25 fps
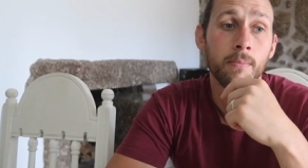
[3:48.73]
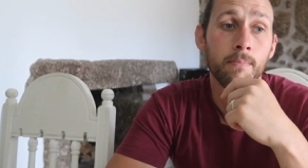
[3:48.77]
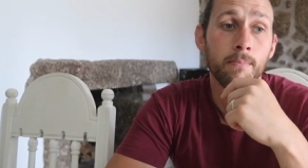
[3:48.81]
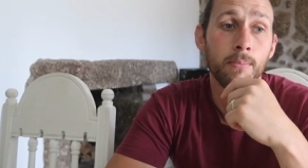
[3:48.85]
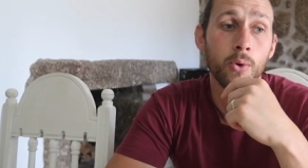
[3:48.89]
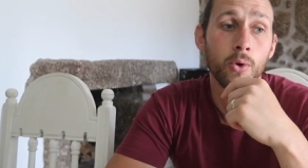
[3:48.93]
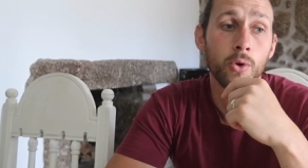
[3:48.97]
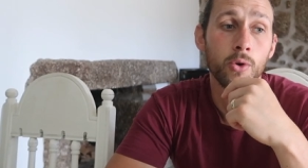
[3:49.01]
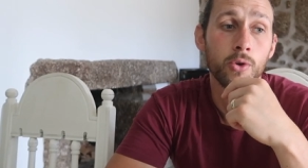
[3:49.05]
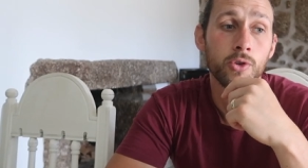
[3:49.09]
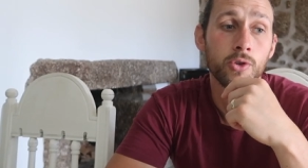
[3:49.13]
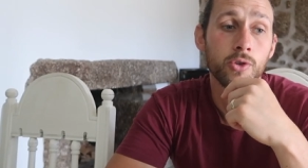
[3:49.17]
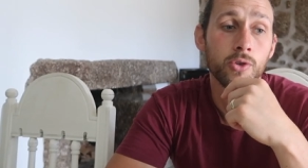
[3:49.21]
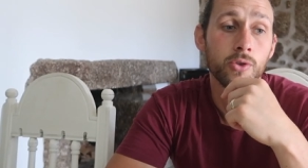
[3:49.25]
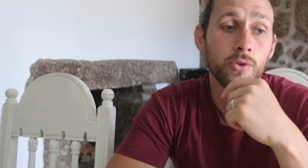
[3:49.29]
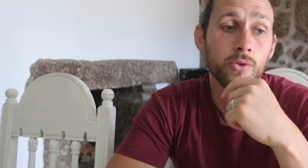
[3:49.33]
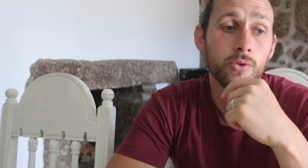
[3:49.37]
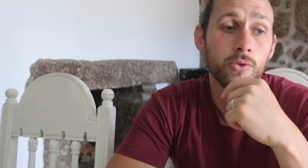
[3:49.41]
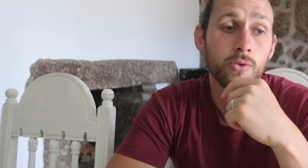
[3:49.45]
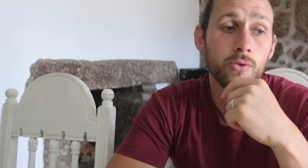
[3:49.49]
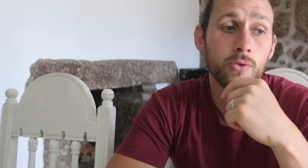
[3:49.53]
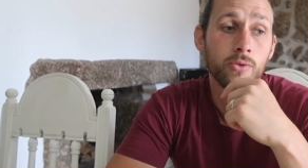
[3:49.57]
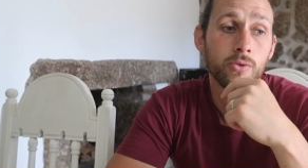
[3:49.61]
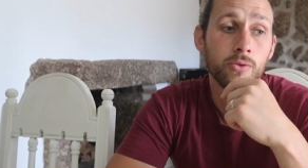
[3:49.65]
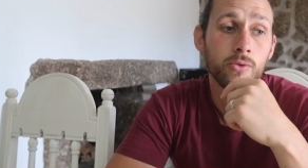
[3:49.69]
but
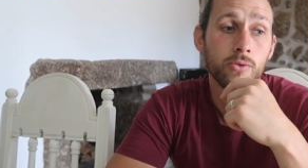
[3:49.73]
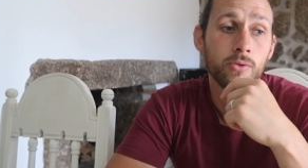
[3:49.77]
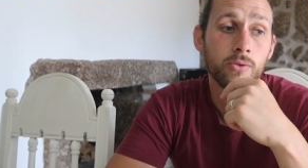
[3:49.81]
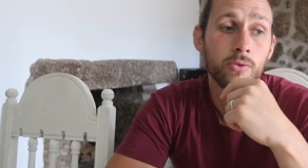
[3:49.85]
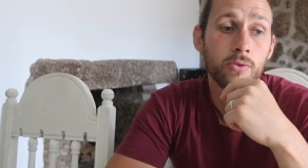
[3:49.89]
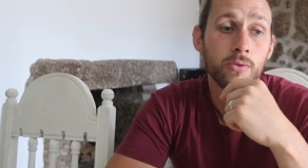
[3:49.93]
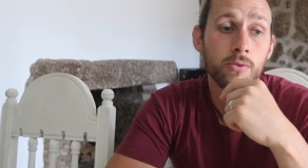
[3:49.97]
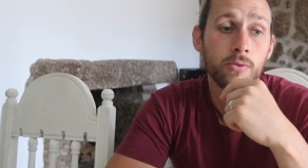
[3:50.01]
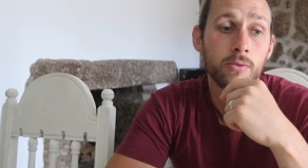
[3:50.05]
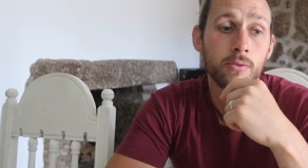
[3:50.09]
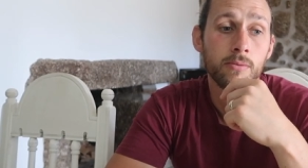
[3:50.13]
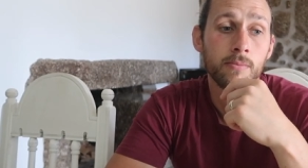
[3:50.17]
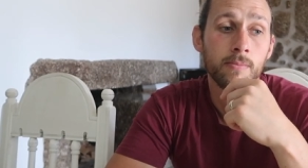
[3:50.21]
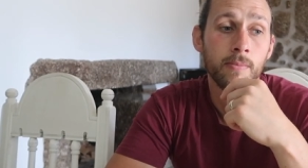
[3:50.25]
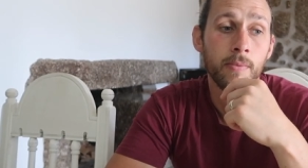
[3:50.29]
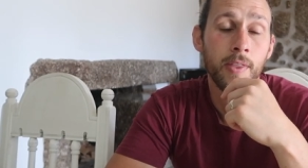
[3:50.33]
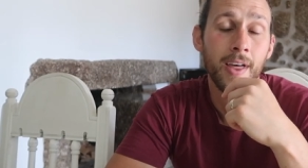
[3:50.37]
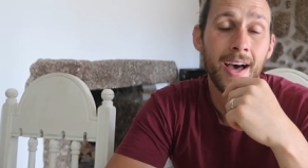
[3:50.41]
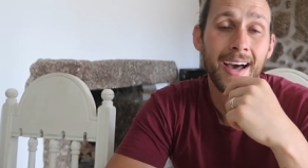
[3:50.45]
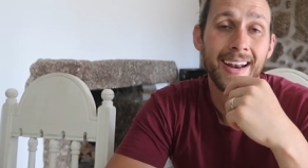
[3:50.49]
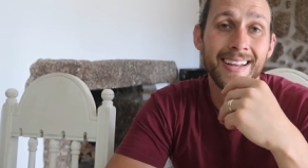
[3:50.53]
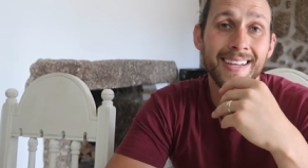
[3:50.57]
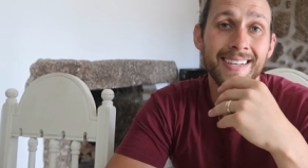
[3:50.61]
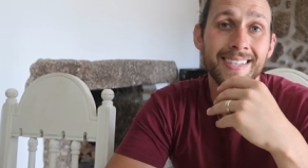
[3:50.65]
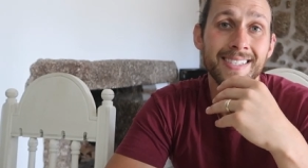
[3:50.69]

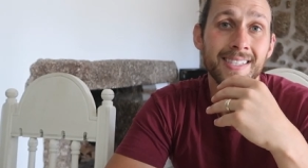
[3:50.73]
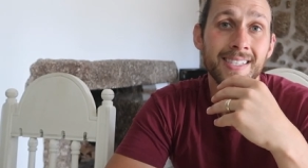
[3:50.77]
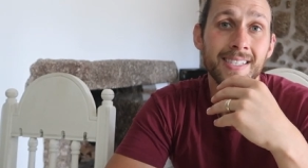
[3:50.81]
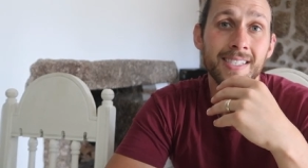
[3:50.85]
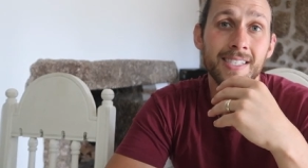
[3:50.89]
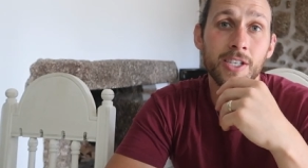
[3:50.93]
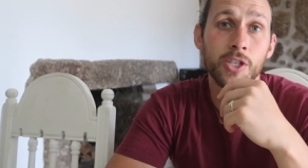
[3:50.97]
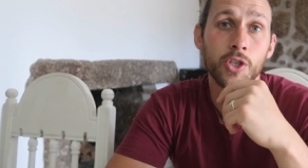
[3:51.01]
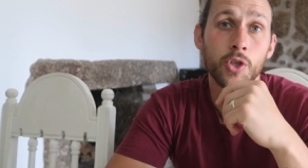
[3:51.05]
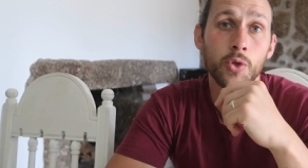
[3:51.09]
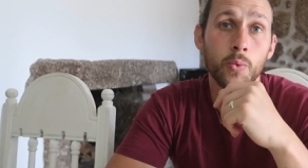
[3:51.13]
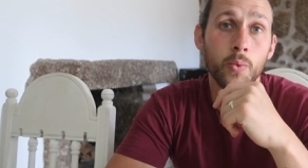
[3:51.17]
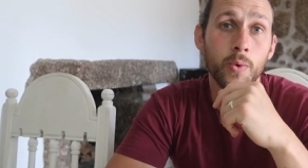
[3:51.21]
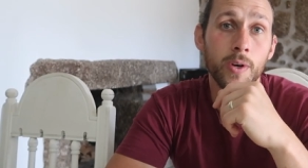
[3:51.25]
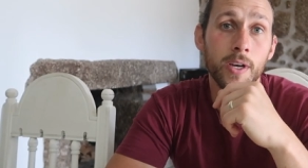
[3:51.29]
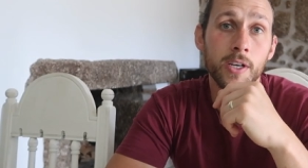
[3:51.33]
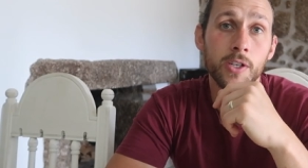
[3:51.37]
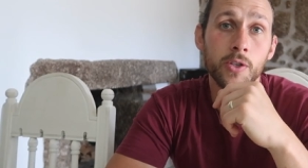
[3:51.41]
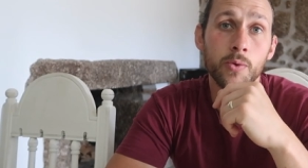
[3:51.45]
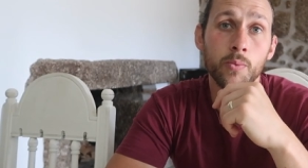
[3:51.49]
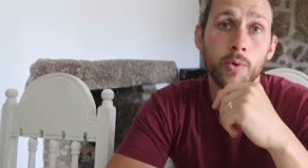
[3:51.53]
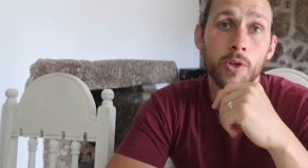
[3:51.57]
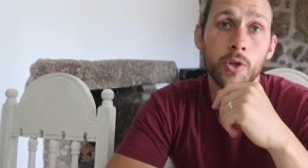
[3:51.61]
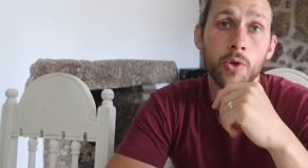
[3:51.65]
that is the situation.